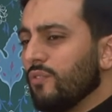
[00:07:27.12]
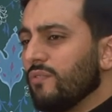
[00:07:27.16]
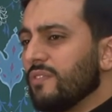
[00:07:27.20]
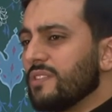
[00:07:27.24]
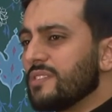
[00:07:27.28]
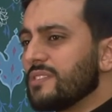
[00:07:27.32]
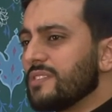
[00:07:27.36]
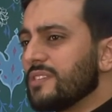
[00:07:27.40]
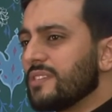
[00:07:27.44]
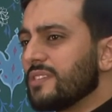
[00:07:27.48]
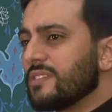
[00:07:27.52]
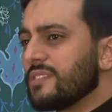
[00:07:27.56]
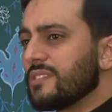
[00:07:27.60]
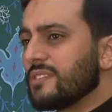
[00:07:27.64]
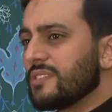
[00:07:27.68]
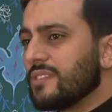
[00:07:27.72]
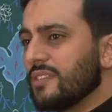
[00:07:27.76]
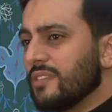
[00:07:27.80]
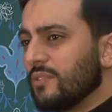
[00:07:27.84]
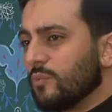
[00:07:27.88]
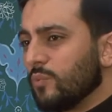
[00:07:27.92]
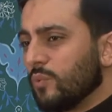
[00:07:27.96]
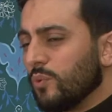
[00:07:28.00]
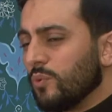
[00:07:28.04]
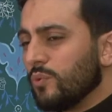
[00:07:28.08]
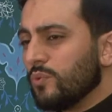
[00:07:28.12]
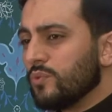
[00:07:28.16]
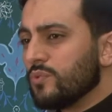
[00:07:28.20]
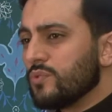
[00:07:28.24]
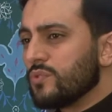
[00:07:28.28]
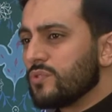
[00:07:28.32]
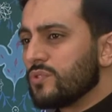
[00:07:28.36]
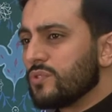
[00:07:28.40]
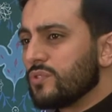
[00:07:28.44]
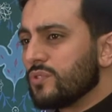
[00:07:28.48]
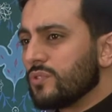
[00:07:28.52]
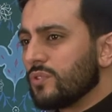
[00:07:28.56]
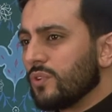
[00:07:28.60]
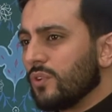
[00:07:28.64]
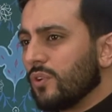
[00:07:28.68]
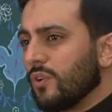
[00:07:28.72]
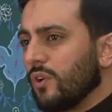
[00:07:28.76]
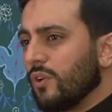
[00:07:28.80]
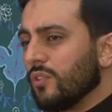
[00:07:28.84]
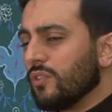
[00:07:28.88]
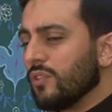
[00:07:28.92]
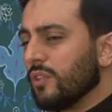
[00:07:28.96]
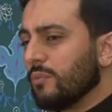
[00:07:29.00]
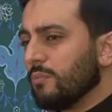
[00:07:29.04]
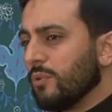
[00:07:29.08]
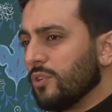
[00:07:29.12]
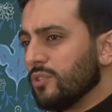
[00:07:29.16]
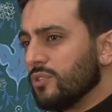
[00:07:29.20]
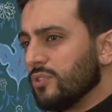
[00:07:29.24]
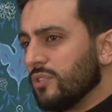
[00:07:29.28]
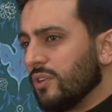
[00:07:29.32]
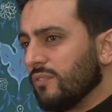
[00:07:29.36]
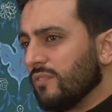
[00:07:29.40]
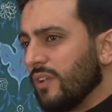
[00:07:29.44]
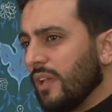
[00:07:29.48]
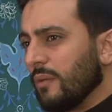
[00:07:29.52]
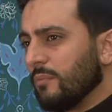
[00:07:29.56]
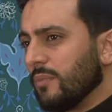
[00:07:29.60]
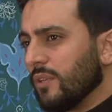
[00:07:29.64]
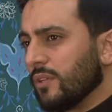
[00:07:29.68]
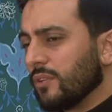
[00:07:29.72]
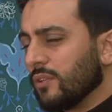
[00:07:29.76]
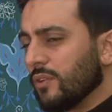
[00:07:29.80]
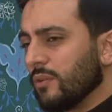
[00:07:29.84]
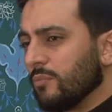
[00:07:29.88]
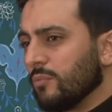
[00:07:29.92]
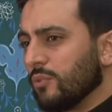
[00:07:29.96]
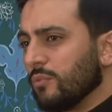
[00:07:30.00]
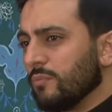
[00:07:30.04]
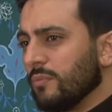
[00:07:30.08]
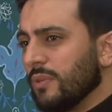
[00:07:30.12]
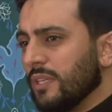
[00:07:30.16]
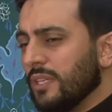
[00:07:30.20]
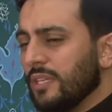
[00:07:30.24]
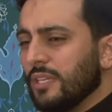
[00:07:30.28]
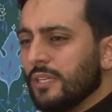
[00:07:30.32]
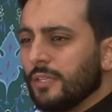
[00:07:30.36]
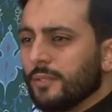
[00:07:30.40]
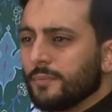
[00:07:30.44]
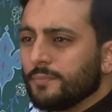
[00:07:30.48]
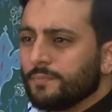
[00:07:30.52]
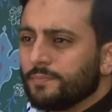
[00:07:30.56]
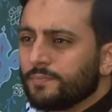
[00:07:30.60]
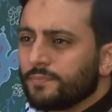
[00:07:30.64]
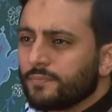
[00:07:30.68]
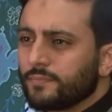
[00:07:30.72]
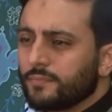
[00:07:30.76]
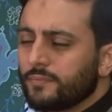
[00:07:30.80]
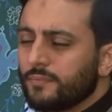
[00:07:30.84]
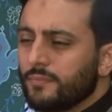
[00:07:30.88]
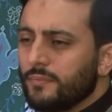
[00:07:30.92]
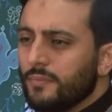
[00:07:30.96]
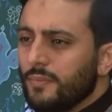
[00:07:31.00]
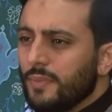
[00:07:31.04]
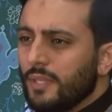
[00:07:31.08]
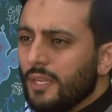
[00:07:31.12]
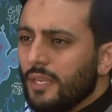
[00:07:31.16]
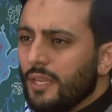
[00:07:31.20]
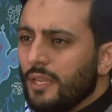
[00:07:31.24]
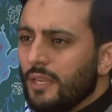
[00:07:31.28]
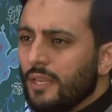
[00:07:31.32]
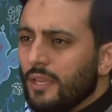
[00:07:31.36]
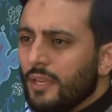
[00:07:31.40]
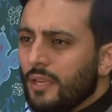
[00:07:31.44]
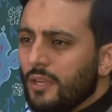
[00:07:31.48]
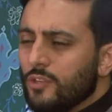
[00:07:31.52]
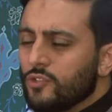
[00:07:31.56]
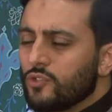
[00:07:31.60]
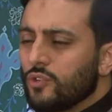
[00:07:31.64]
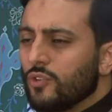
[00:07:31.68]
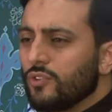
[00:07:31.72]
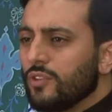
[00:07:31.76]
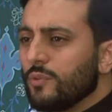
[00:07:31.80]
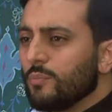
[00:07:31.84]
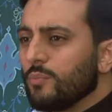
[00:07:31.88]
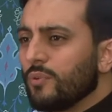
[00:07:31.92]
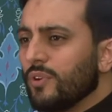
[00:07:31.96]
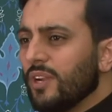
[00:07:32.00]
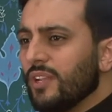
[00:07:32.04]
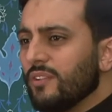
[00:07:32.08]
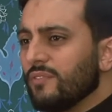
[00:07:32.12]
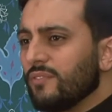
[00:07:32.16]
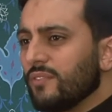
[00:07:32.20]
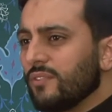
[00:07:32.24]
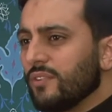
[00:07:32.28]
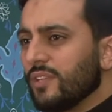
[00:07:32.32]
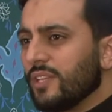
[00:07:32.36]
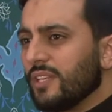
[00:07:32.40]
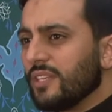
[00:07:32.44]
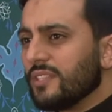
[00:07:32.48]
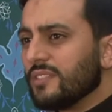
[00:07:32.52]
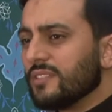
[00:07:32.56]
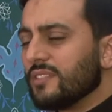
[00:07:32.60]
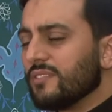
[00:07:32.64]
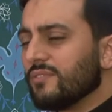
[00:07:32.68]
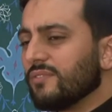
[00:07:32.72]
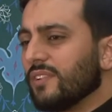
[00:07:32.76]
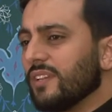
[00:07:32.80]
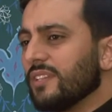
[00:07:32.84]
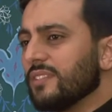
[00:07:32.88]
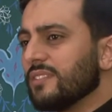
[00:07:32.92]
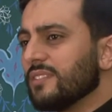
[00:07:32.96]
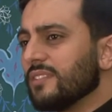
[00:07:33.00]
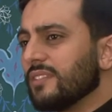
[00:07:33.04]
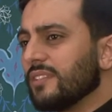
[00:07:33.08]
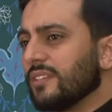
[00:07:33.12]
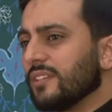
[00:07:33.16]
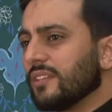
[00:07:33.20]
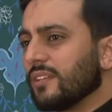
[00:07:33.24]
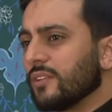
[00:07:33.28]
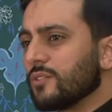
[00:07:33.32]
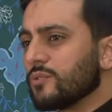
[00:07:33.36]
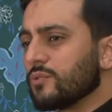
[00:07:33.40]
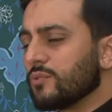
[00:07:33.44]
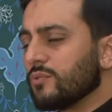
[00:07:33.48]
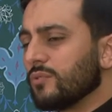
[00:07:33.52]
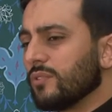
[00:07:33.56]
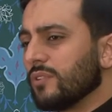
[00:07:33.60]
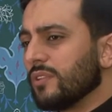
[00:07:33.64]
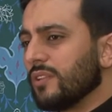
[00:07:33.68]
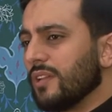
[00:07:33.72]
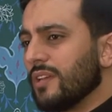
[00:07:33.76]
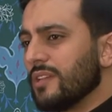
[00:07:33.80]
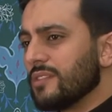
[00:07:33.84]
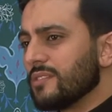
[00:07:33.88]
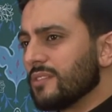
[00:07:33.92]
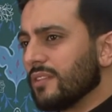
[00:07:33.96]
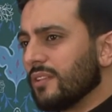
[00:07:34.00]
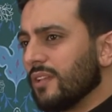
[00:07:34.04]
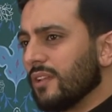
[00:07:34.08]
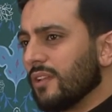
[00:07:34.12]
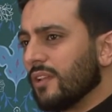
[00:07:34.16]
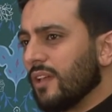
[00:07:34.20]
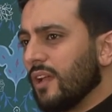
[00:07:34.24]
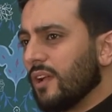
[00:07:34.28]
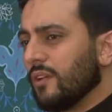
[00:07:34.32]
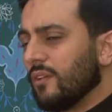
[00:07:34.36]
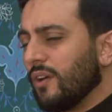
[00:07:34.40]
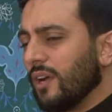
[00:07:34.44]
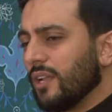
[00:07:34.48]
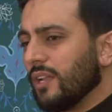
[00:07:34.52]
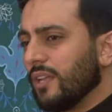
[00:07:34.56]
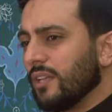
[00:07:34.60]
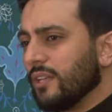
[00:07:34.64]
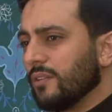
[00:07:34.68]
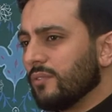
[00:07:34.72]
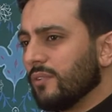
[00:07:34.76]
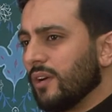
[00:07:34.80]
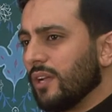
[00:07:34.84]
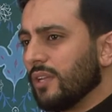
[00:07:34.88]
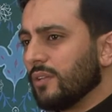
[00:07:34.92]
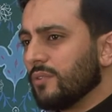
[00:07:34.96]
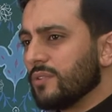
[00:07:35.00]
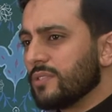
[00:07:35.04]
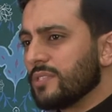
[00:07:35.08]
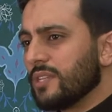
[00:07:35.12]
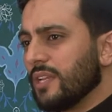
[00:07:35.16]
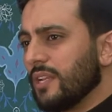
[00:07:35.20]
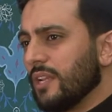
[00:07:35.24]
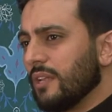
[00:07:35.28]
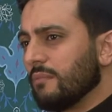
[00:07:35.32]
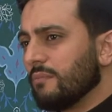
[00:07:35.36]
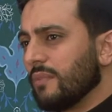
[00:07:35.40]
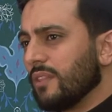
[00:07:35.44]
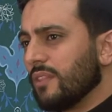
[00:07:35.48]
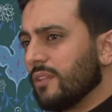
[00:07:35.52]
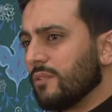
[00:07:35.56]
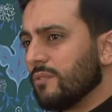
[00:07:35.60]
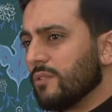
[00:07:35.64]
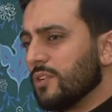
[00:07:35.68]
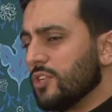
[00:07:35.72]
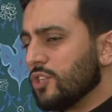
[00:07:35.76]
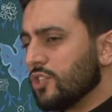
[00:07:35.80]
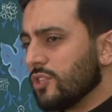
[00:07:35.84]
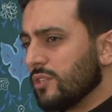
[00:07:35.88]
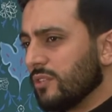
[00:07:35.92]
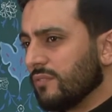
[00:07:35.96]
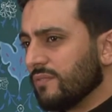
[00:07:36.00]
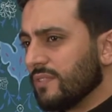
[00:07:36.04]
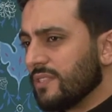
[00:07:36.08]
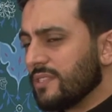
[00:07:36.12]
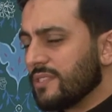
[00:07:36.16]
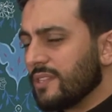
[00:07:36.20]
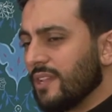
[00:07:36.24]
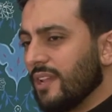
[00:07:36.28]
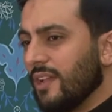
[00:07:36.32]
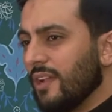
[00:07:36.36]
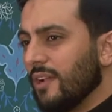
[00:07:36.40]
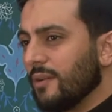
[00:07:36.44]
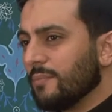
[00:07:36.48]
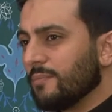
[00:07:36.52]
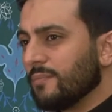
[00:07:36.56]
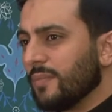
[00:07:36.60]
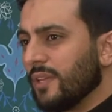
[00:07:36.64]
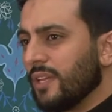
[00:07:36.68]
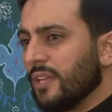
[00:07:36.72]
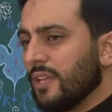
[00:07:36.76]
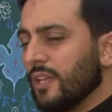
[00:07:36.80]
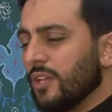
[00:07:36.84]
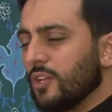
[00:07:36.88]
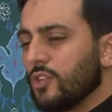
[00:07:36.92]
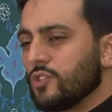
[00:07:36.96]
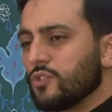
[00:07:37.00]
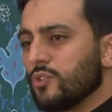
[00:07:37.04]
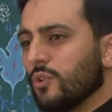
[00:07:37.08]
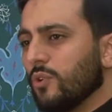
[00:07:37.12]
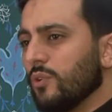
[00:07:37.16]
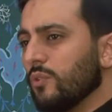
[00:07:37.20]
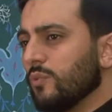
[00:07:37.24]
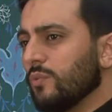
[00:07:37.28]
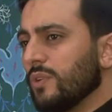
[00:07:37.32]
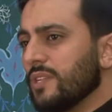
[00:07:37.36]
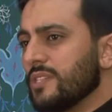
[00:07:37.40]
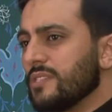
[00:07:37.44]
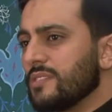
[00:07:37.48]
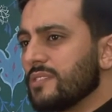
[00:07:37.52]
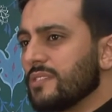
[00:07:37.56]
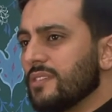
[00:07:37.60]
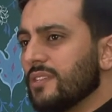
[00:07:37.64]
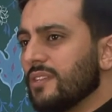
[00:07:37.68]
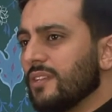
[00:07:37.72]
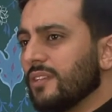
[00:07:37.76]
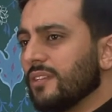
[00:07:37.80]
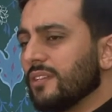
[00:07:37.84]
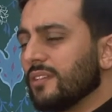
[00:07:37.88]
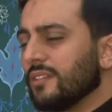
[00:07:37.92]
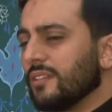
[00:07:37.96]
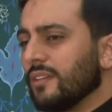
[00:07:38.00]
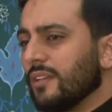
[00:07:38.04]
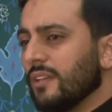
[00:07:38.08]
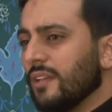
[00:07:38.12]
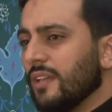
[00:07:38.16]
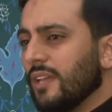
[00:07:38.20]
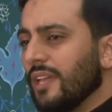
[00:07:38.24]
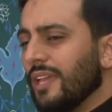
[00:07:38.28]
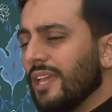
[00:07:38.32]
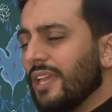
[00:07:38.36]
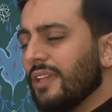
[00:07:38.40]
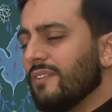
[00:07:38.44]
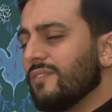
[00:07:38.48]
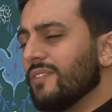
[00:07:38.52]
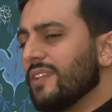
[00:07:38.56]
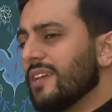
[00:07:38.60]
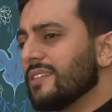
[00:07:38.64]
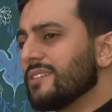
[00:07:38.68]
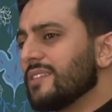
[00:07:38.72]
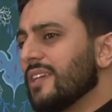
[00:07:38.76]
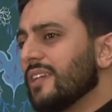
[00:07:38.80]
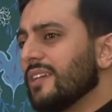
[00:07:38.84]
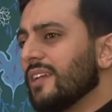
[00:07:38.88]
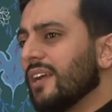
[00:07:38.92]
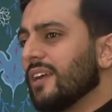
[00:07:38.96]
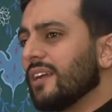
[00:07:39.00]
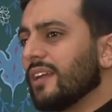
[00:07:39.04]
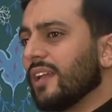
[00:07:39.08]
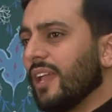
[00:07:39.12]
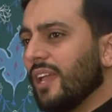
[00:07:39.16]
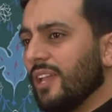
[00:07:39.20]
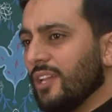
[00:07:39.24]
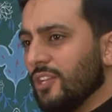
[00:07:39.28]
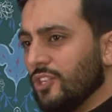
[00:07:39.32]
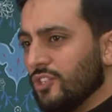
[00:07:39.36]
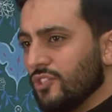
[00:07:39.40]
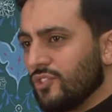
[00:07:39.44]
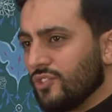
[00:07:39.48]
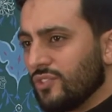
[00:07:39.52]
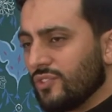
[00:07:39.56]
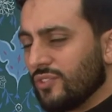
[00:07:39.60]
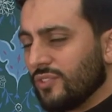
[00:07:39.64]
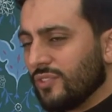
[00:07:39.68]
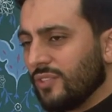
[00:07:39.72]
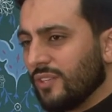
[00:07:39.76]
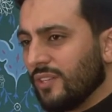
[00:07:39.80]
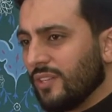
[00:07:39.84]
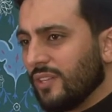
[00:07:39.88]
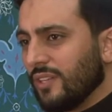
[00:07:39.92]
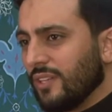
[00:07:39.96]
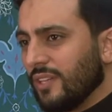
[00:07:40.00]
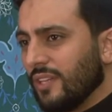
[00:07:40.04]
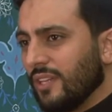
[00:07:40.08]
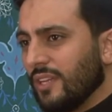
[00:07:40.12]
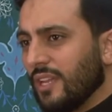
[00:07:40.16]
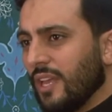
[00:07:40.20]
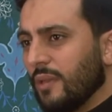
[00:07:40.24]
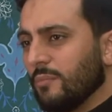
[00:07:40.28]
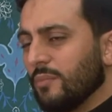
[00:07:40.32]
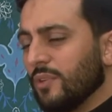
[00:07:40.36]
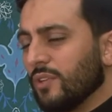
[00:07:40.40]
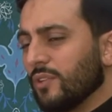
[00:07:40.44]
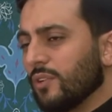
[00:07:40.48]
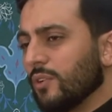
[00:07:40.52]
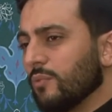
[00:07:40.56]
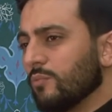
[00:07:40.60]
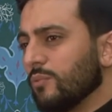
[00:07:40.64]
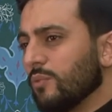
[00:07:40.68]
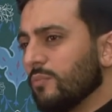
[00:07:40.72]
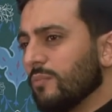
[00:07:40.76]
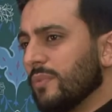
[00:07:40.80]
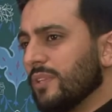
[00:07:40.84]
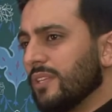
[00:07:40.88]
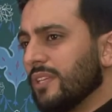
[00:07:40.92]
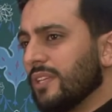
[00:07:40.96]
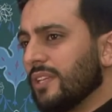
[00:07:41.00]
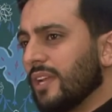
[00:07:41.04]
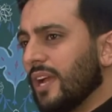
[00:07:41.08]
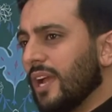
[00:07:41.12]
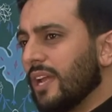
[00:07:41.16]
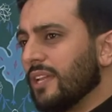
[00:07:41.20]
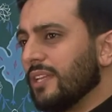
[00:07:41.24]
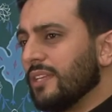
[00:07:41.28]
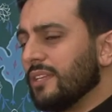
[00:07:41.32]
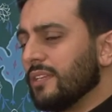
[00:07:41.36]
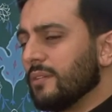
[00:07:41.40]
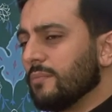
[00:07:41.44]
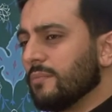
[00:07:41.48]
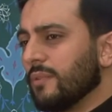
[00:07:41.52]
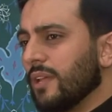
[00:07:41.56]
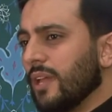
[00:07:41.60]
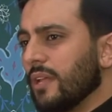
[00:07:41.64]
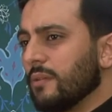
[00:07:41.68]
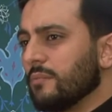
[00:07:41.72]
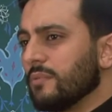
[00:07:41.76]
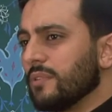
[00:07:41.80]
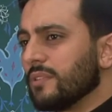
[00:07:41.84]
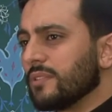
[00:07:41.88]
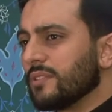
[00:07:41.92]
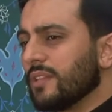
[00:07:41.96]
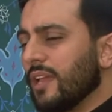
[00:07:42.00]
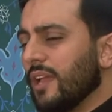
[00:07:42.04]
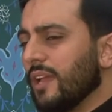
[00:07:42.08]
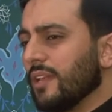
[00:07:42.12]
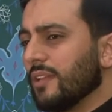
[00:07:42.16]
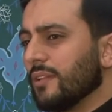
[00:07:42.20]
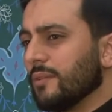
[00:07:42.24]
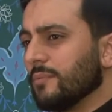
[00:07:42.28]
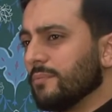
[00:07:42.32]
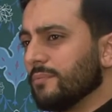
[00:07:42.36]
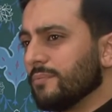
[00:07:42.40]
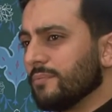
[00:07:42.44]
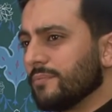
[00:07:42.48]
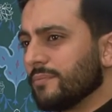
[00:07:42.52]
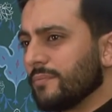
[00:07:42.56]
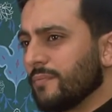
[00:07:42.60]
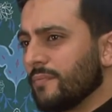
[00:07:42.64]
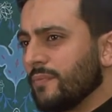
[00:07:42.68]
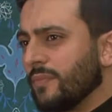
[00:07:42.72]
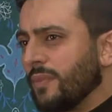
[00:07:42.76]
over 60 wounds on the body of Amir al-Mu'mineen. So the bravery in defending Rasulullah sallallahu alayhi wa alayhi wa sallam and the religion of Islam is always seen, even at a young age, in Amir al-Mu'mineen Ali ibn Abi Talib.